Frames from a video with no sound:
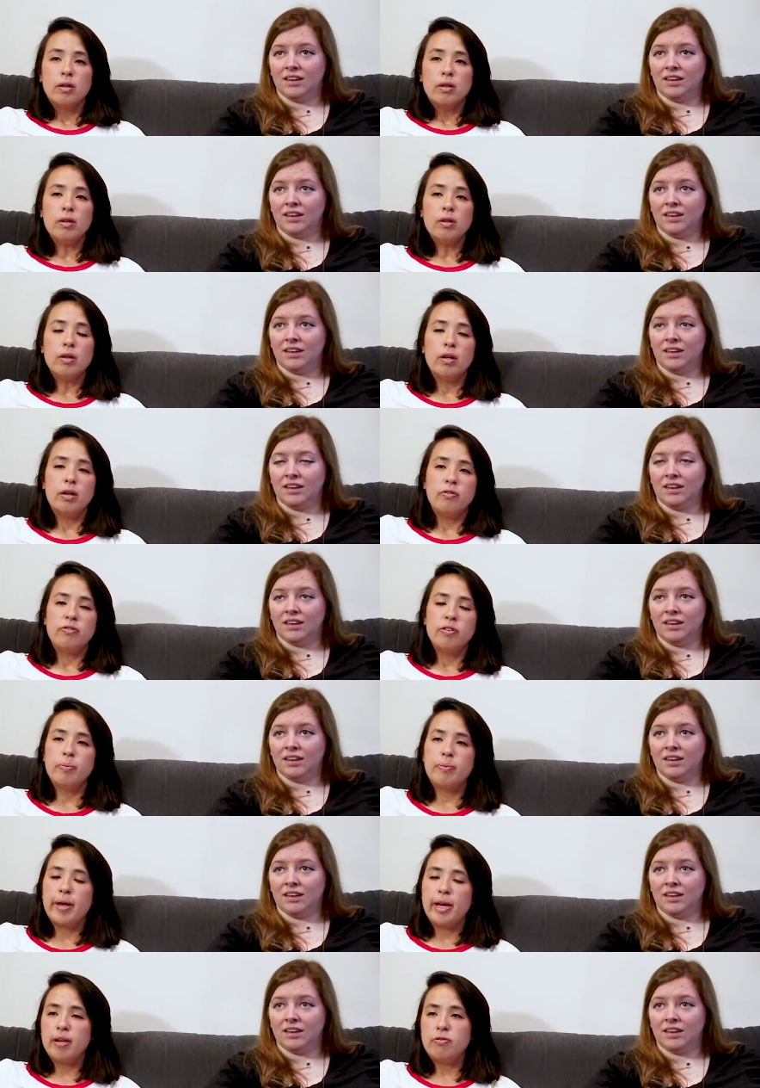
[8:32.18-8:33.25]
Speaker 1: Oh, I feel
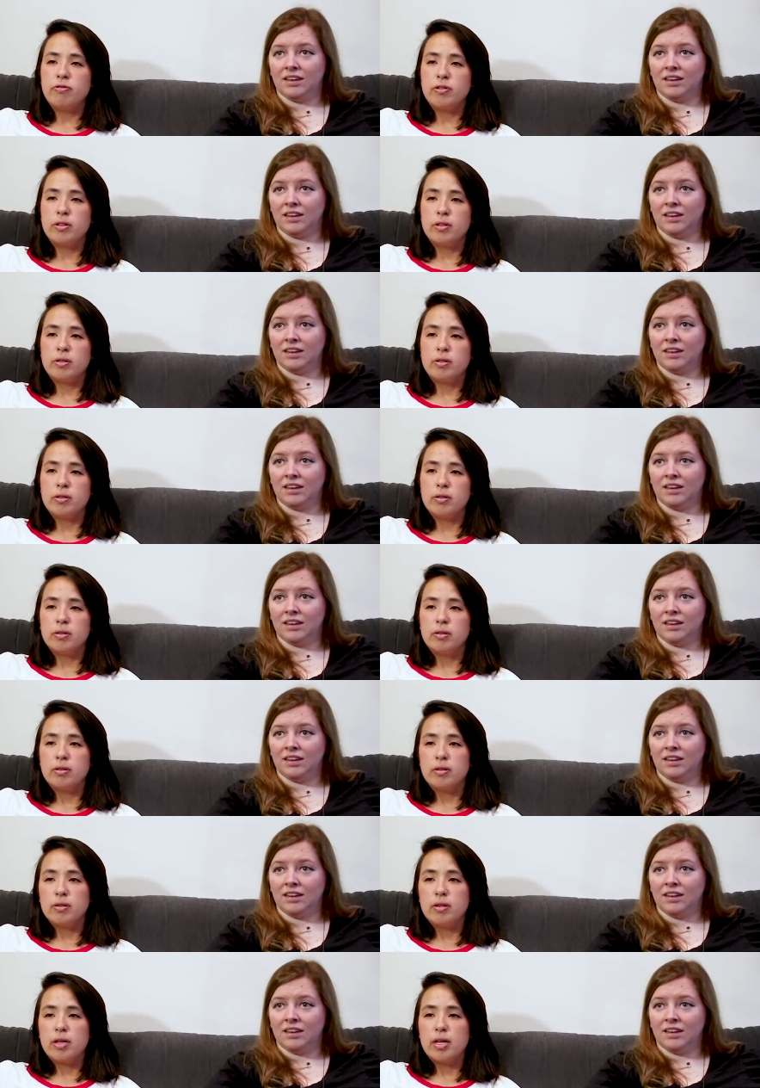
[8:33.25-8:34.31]
bad for
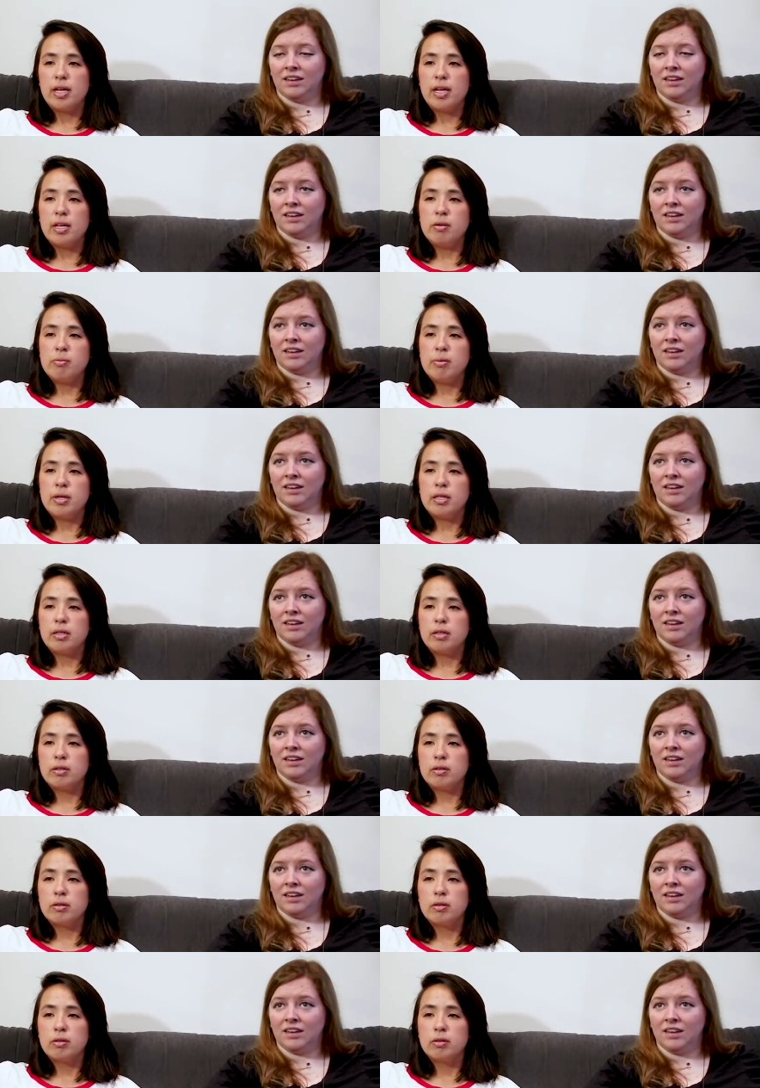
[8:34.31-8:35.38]
the
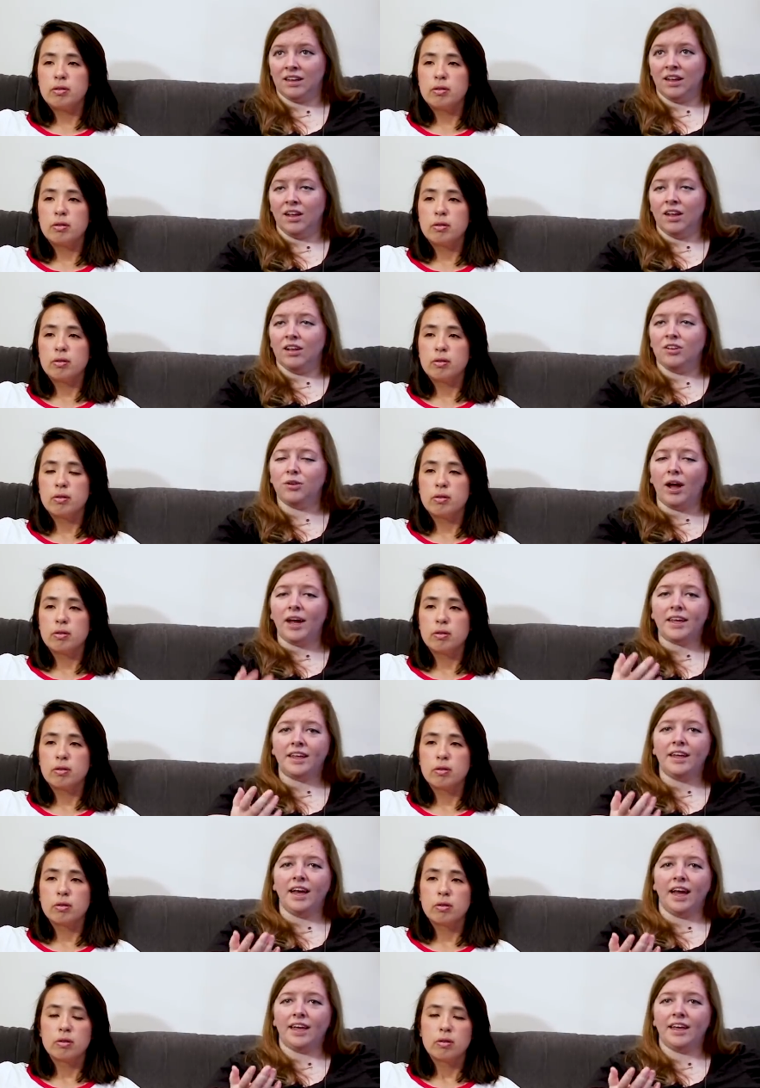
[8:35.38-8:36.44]
handmaiden.
Speaker 2: So, I,
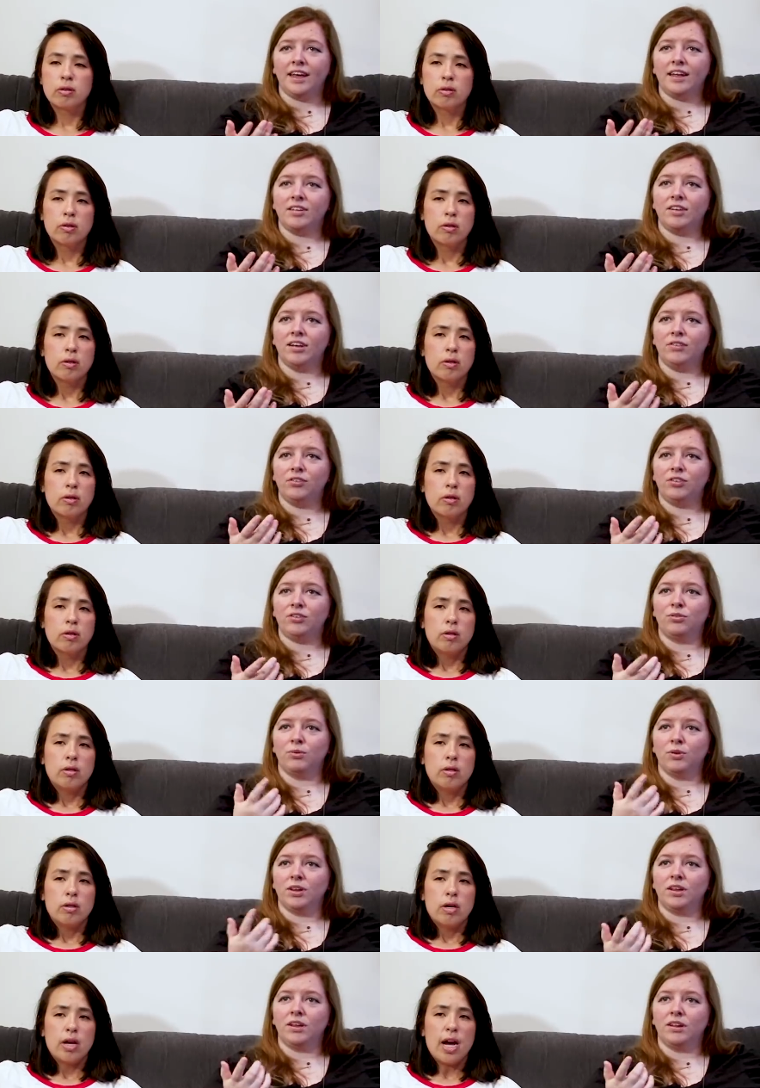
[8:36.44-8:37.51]
yeah, I can't tell if she's
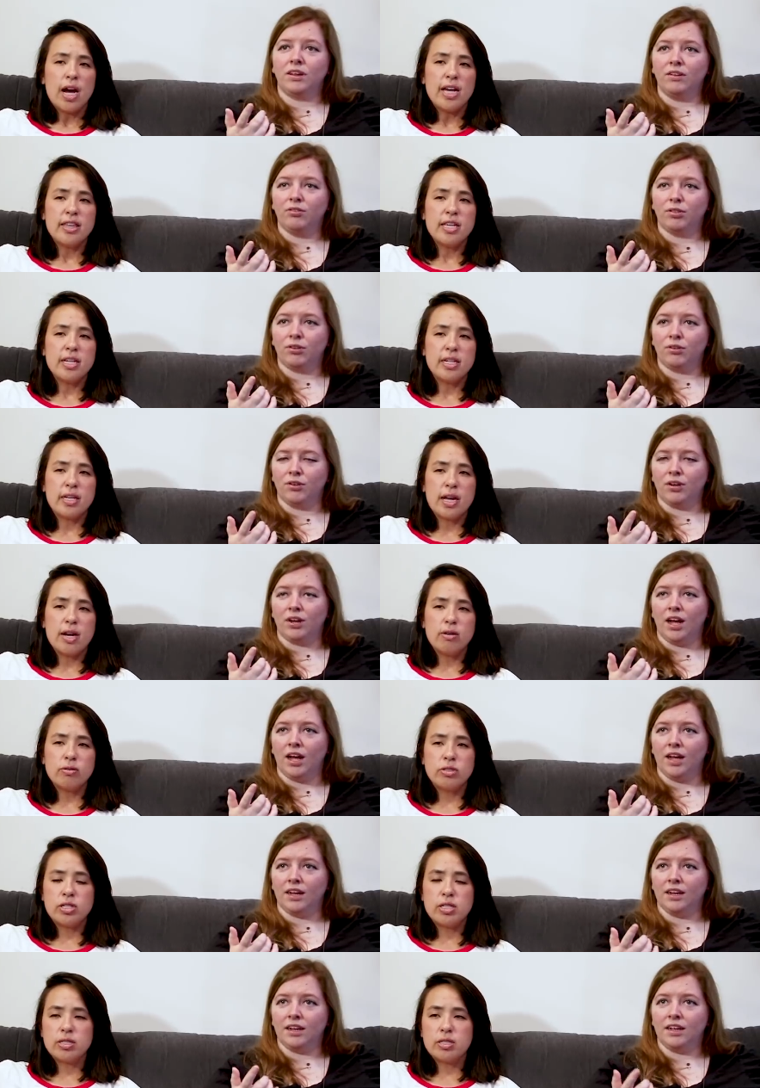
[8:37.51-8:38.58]
really in love I with her. I think
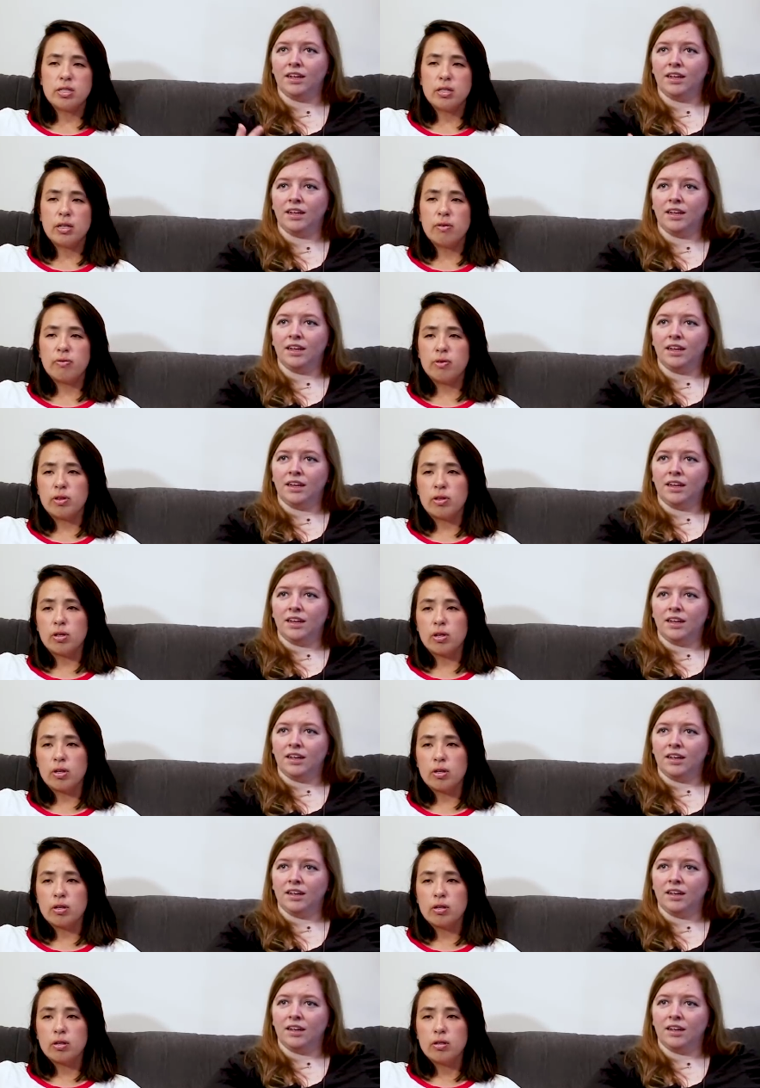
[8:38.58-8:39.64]
now she's
Speaker 1: in love with
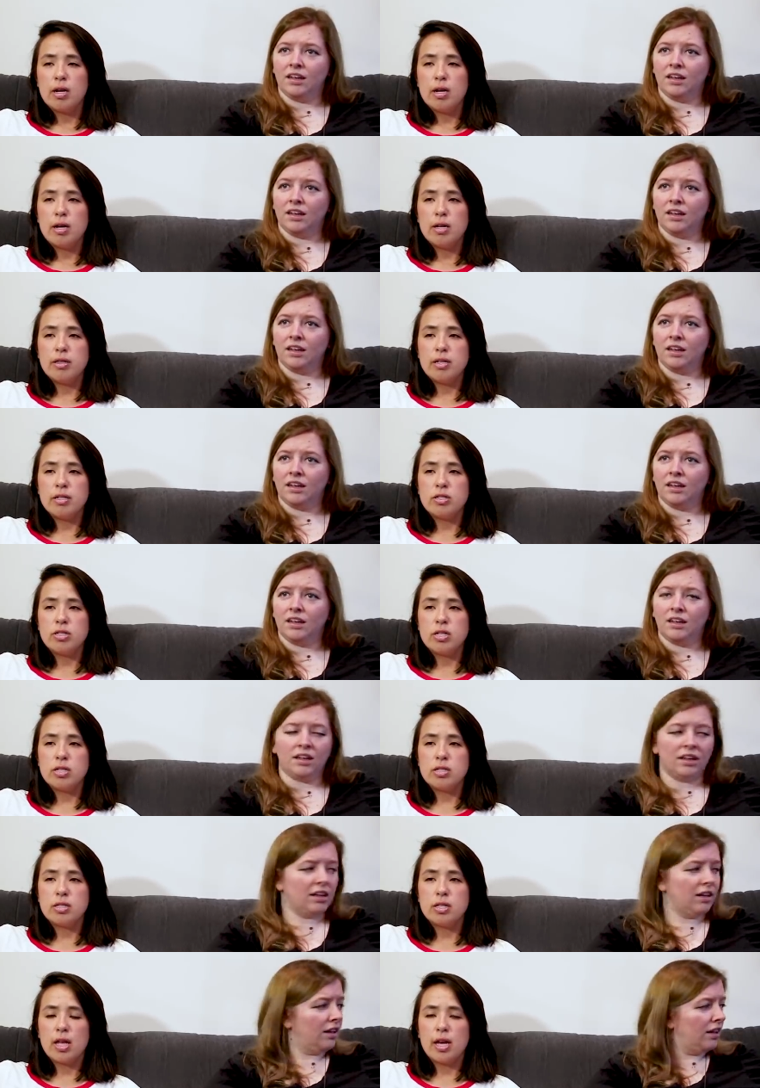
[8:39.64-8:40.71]
her. I think
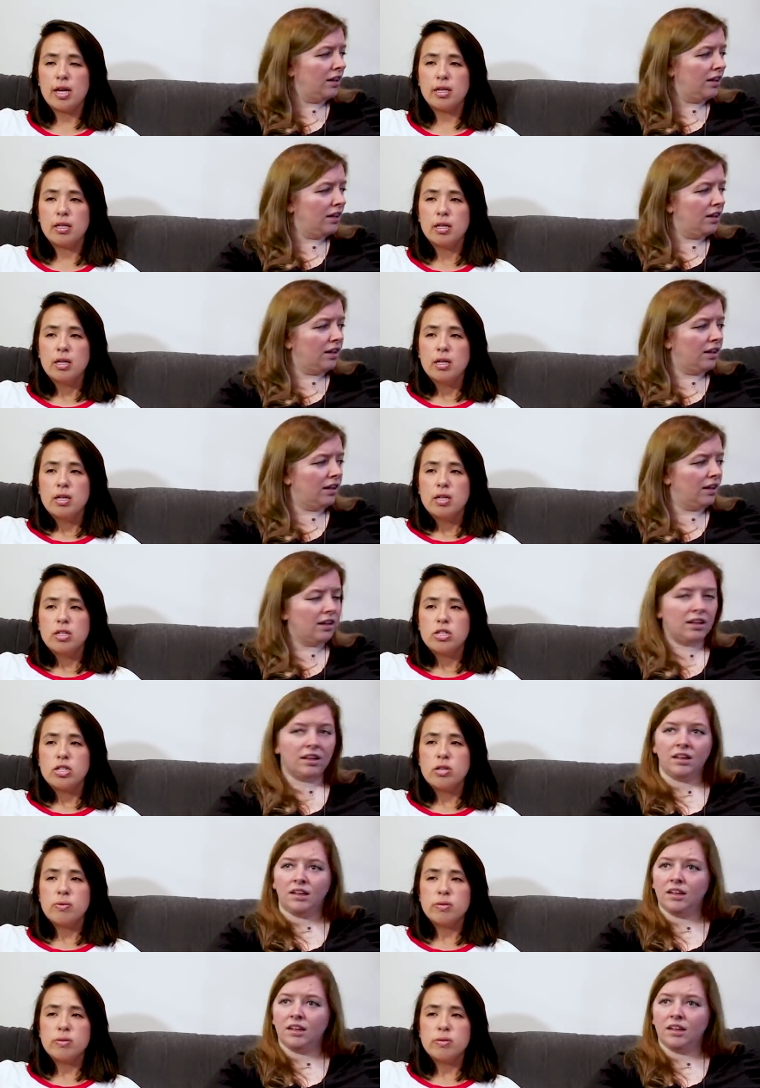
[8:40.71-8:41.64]
she's like, she